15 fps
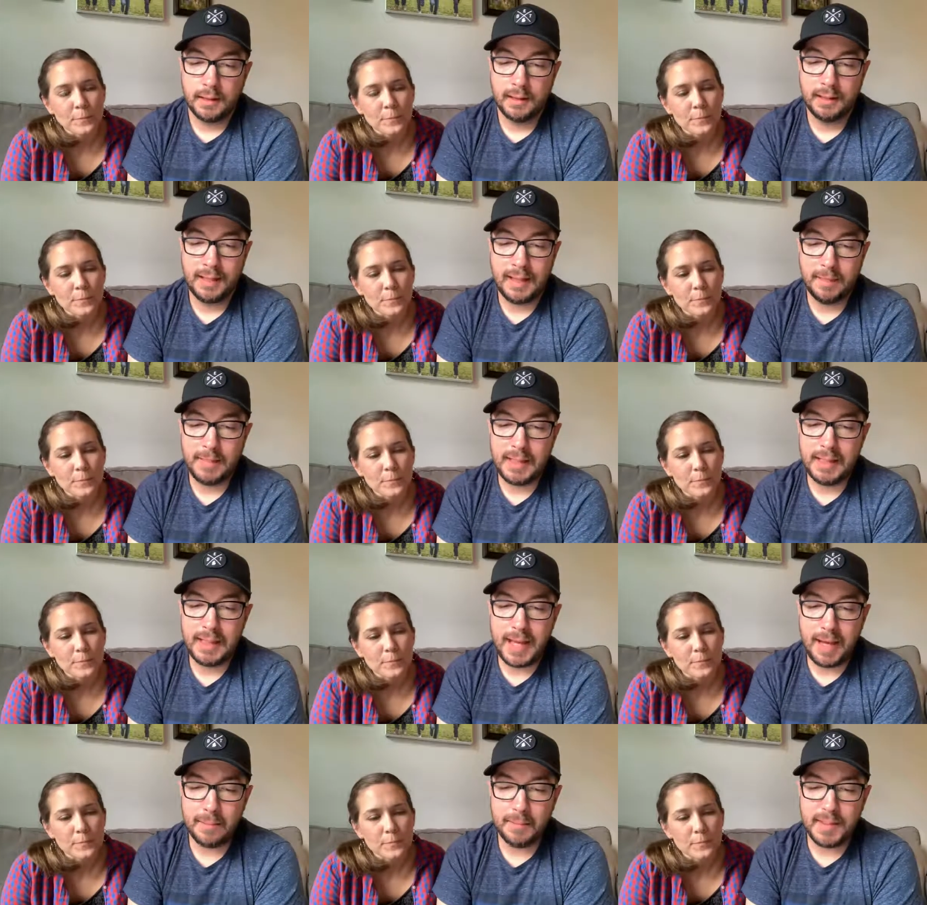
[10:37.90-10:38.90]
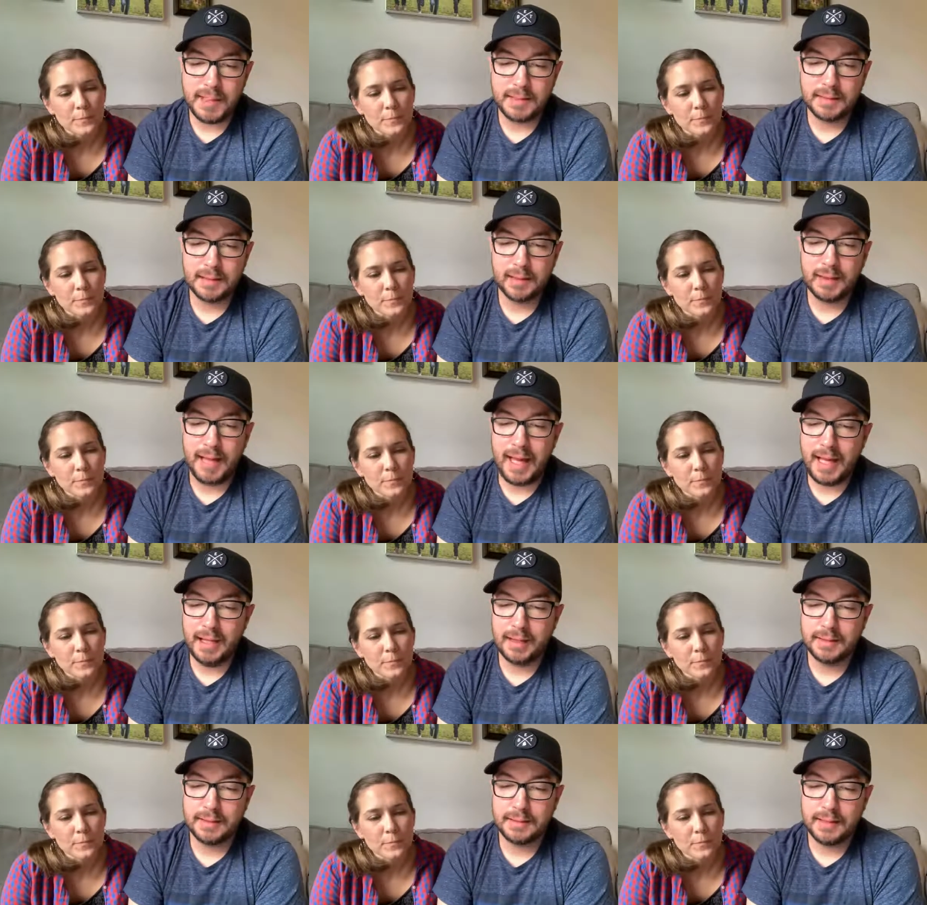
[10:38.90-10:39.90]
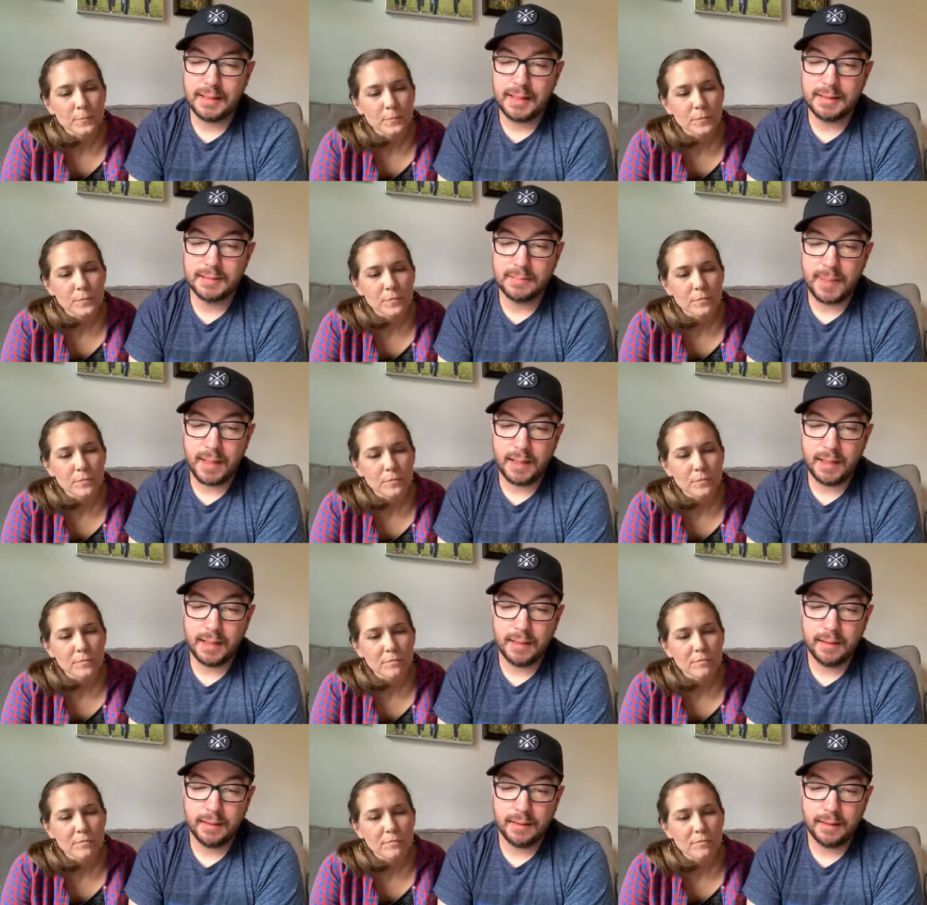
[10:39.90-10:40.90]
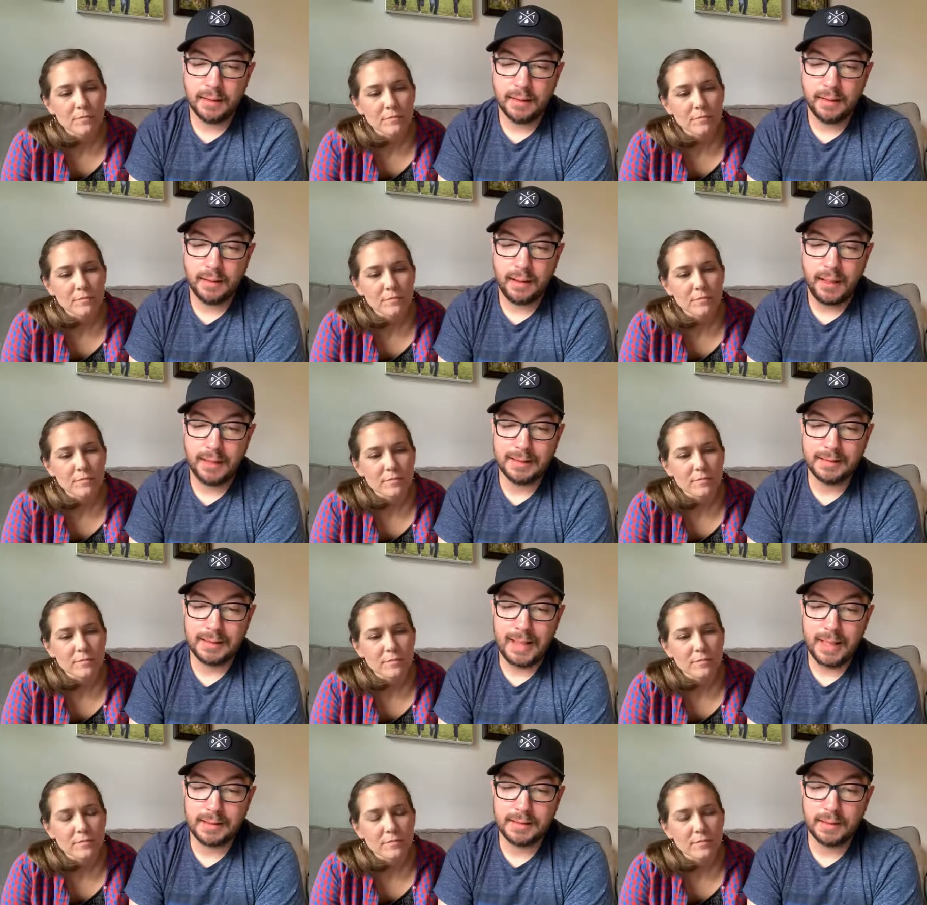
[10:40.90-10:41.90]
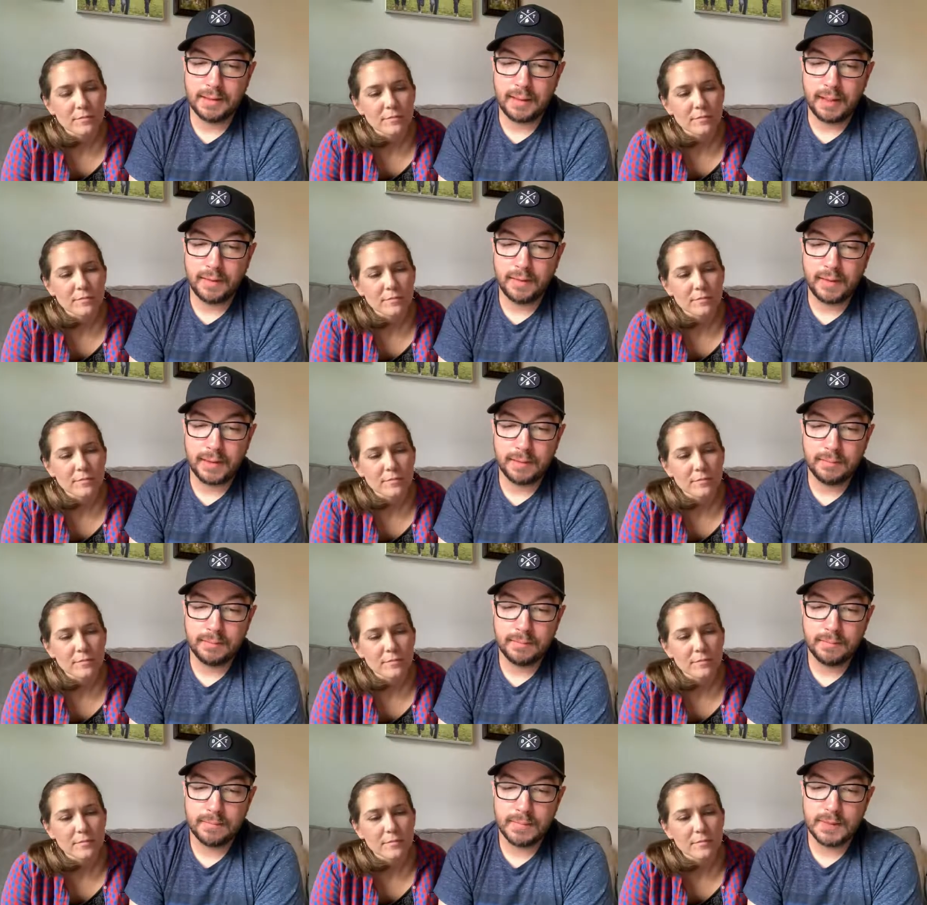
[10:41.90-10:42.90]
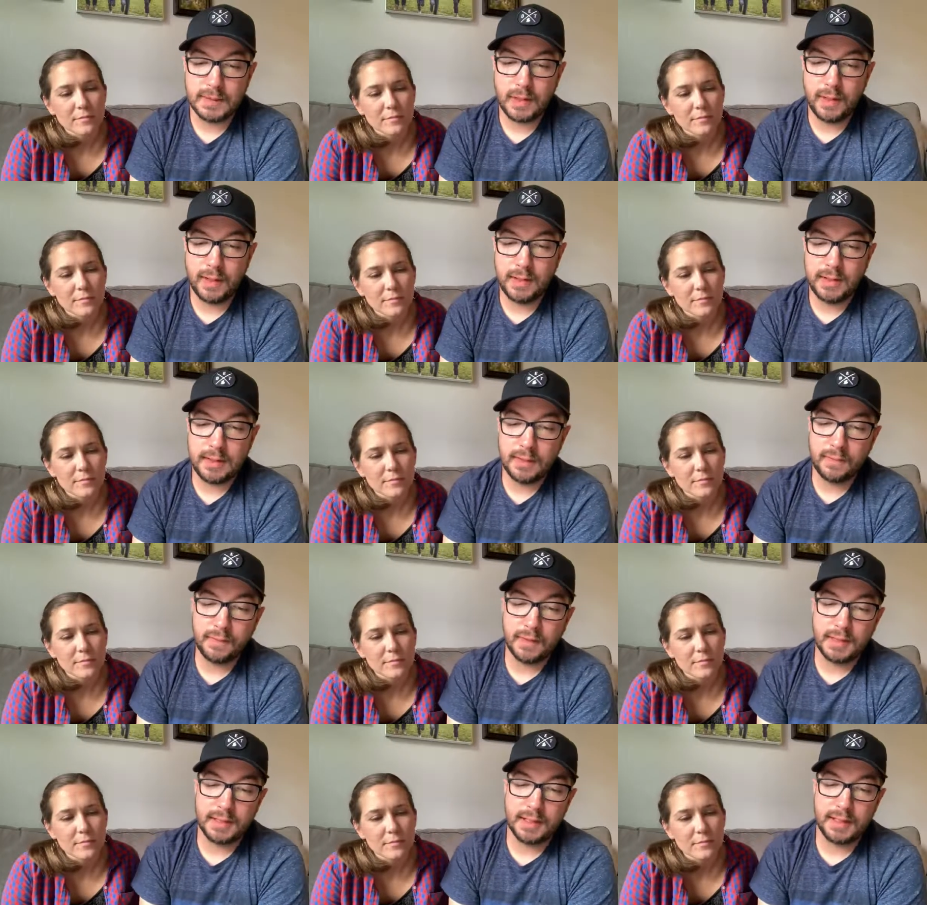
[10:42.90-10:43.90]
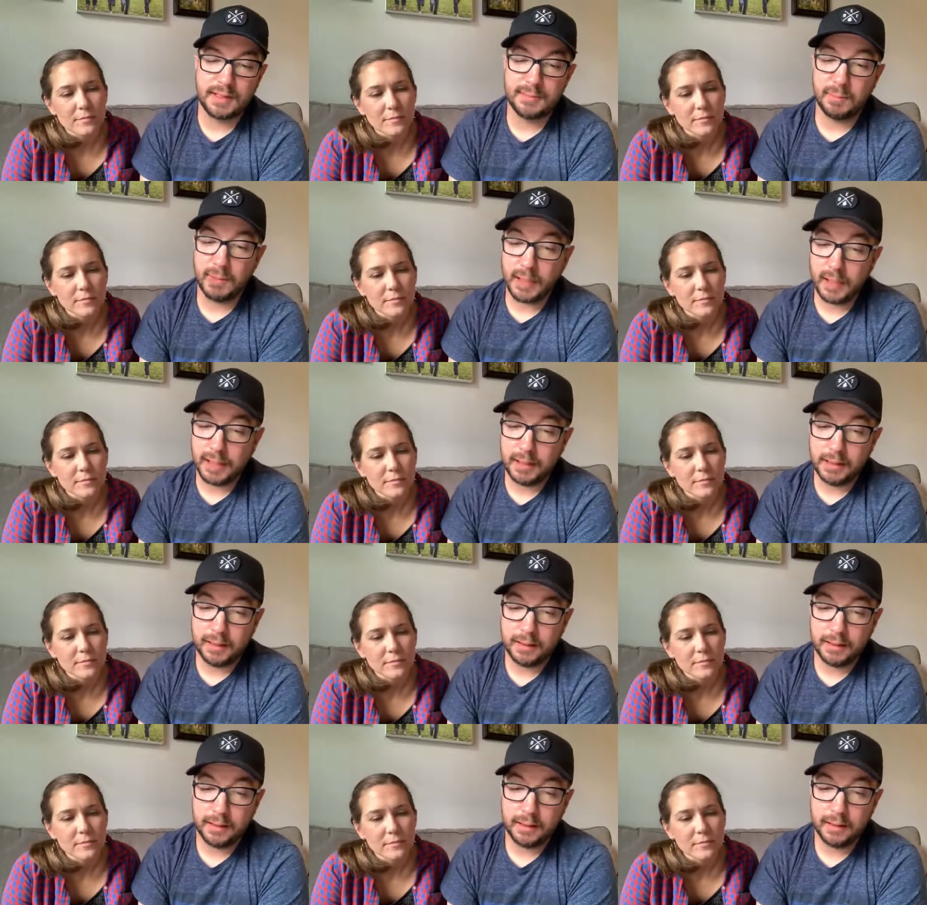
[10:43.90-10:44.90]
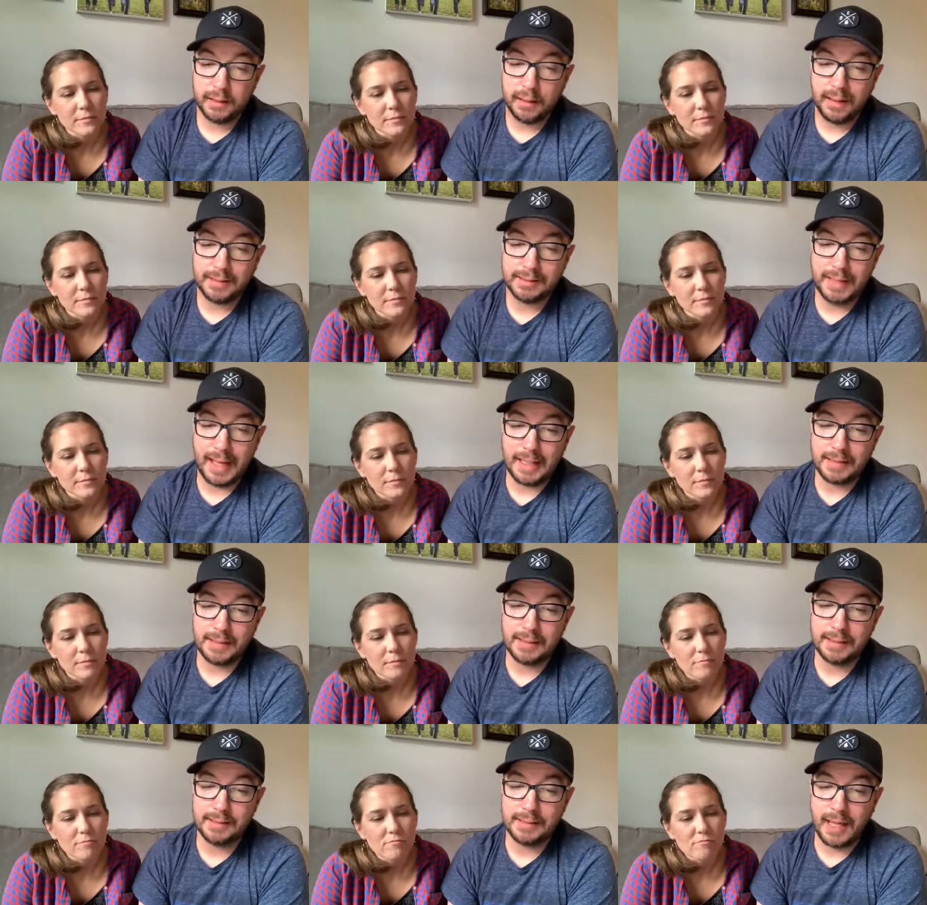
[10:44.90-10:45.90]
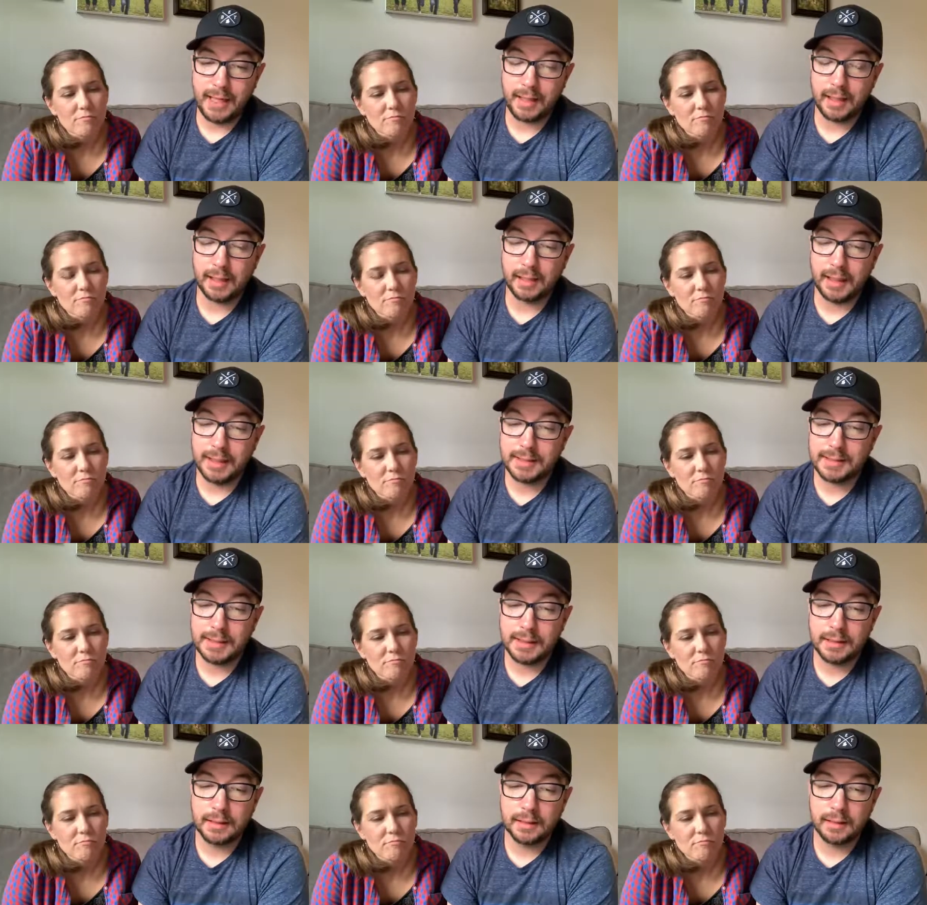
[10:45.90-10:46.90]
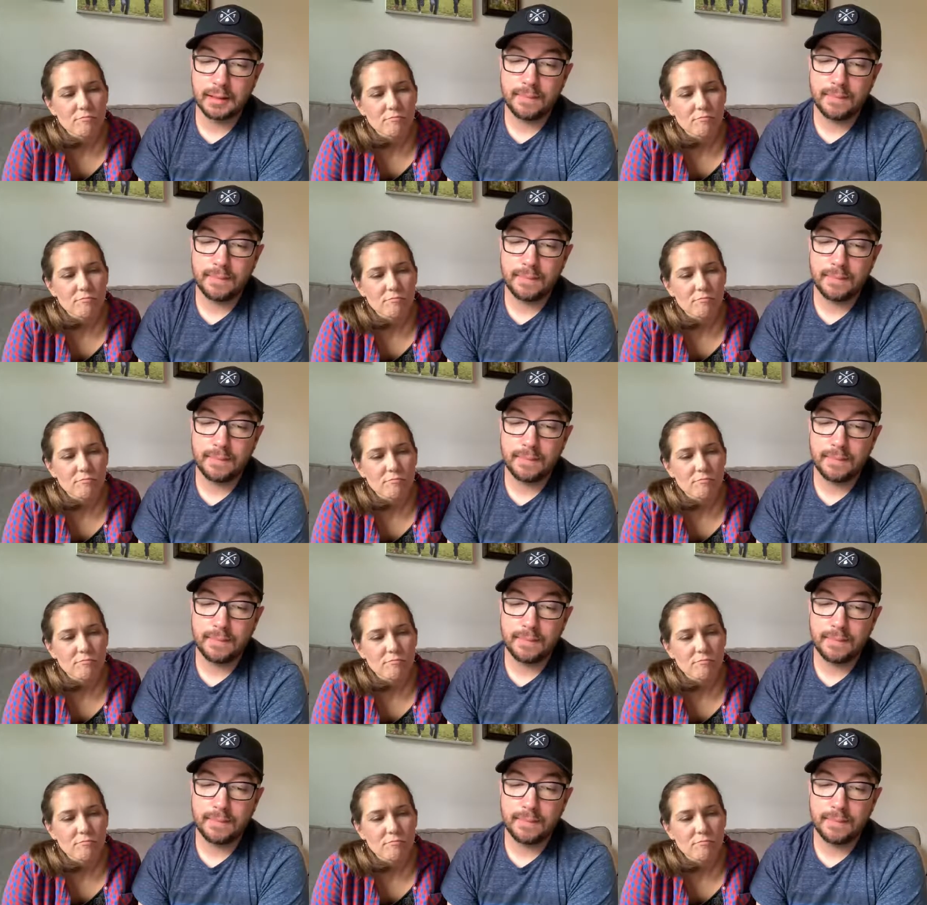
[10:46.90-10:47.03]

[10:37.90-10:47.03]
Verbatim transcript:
Speaker 1: let me not be so callous to his merit as not to love him so indifferent to his blood as not to desire cleansing